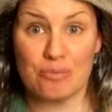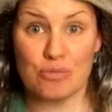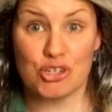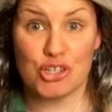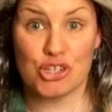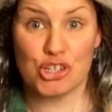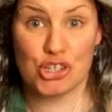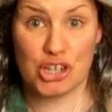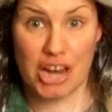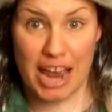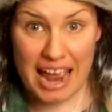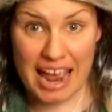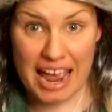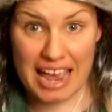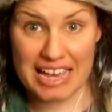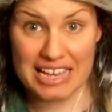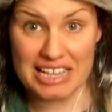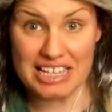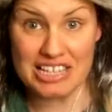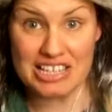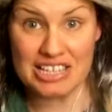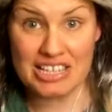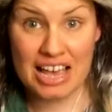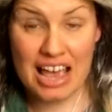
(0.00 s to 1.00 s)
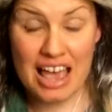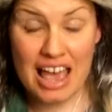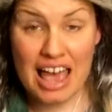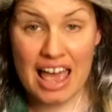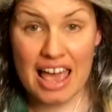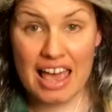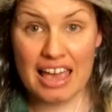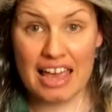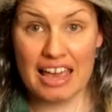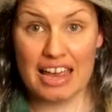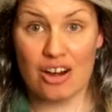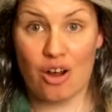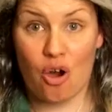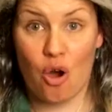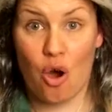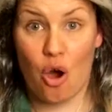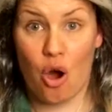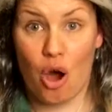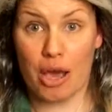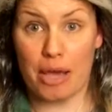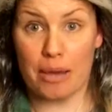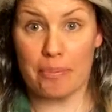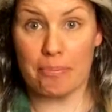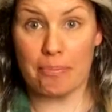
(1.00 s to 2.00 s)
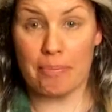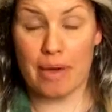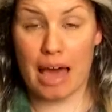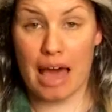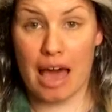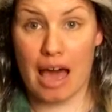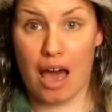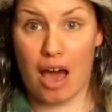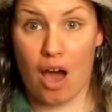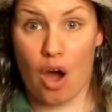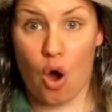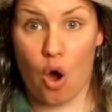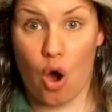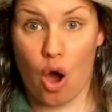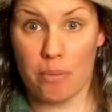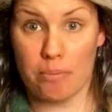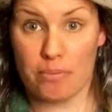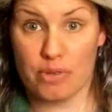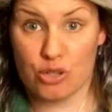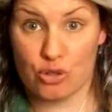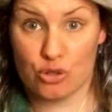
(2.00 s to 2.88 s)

Shaz, and I'm